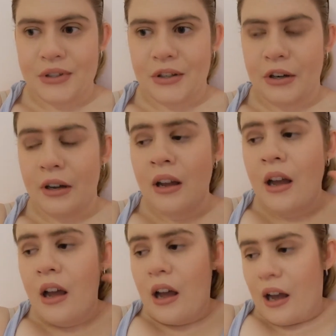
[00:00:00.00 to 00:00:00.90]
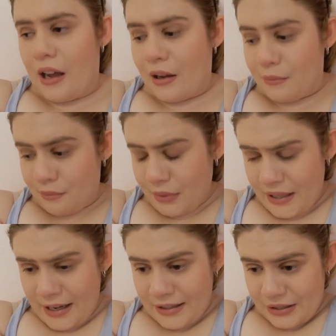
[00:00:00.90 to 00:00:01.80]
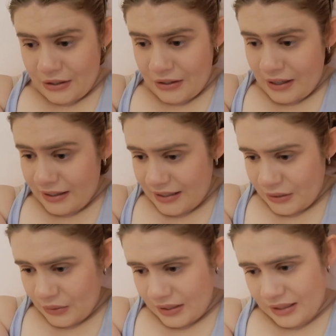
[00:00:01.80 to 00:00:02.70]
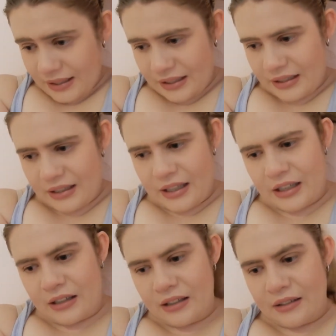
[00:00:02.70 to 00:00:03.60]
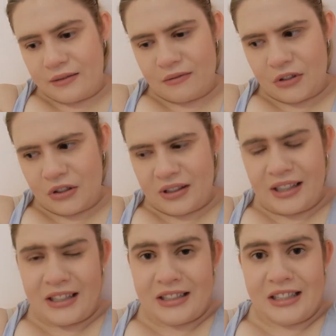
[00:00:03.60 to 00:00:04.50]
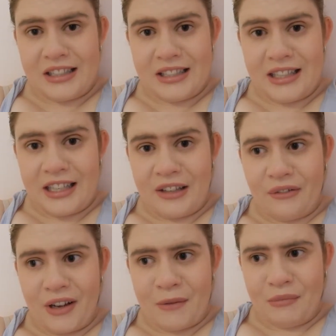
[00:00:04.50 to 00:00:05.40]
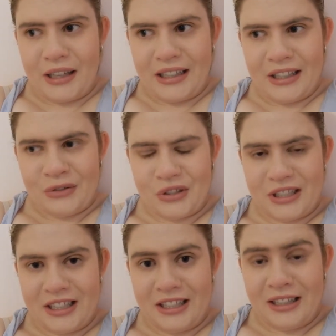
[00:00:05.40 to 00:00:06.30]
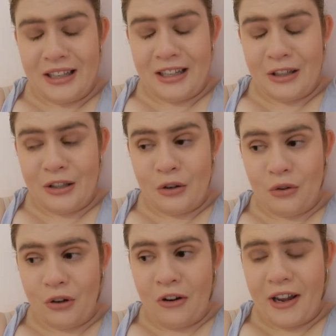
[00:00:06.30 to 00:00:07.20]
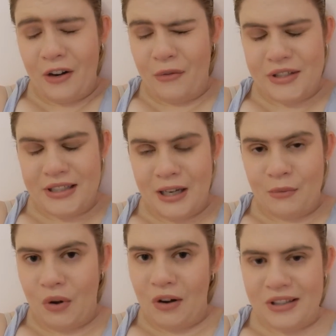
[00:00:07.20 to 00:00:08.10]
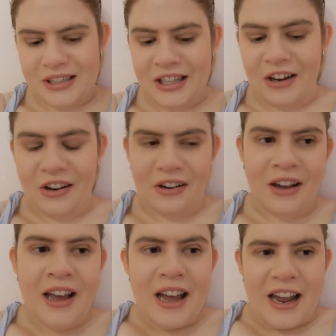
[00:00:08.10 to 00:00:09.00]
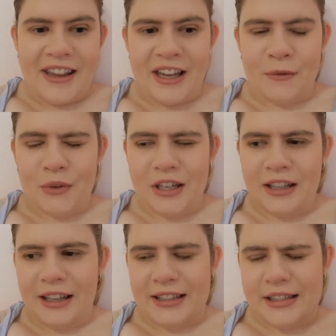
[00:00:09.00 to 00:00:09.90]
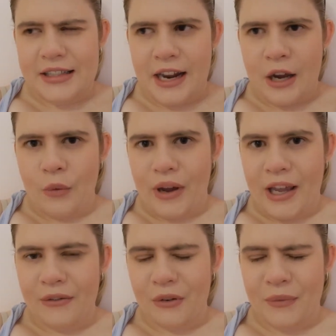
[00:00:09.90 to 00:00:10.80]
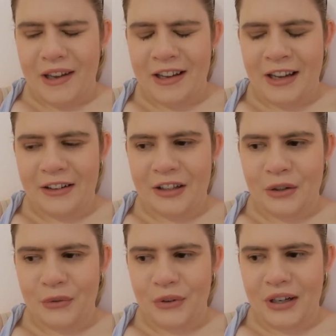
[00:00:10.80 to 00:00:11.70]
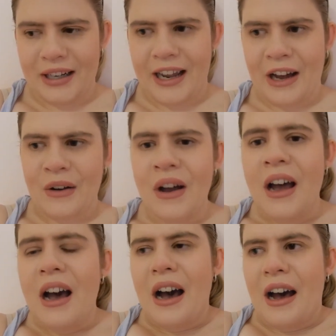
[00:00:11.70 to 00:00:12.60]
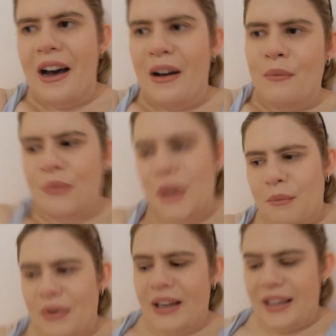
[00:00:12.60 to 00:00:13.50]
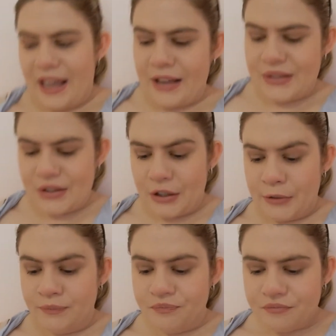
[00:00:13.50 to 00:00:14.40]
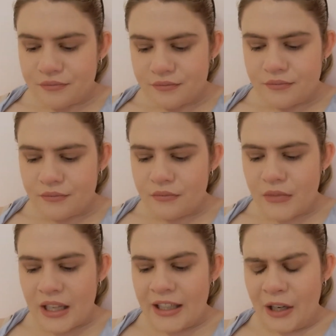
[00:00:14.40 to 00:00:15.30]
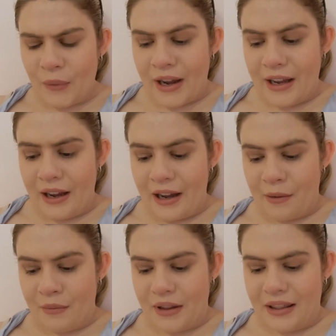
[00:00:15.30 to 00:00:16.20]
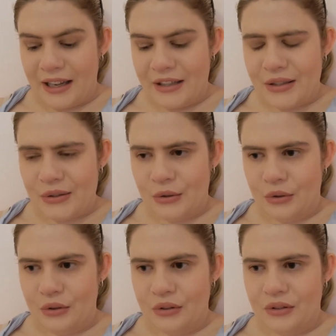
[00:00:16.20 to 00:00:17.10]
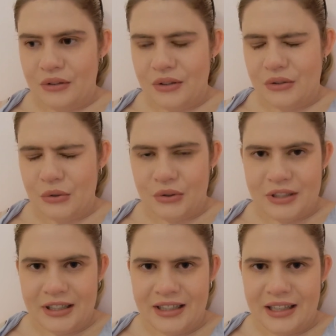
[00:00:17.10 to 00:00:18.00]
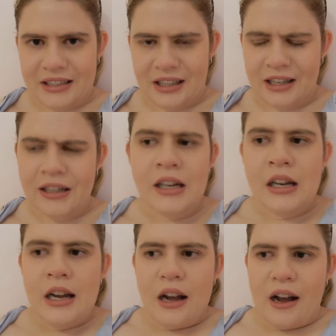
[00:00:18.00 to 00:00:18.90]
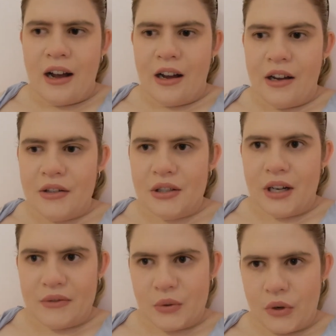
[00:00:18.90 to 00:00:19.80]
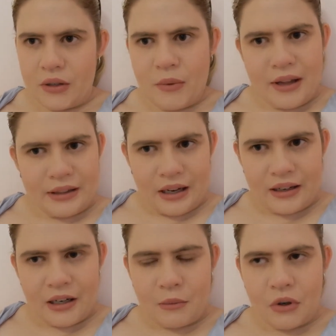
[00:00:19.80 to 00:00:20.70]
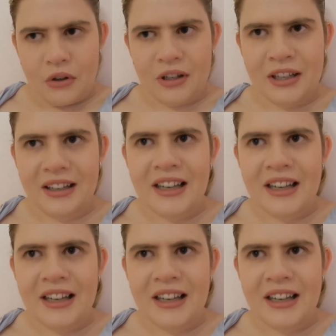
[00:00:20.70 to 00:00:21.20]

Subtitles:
So but yeah, so at least it was like a good thing to see if I'm like interested in it or not, and obviously I'm not. So I think I'm gonna like stay away from that area of work now. But yeah, so anyway, that is all sorted and done. Don't have to worry about that anymore.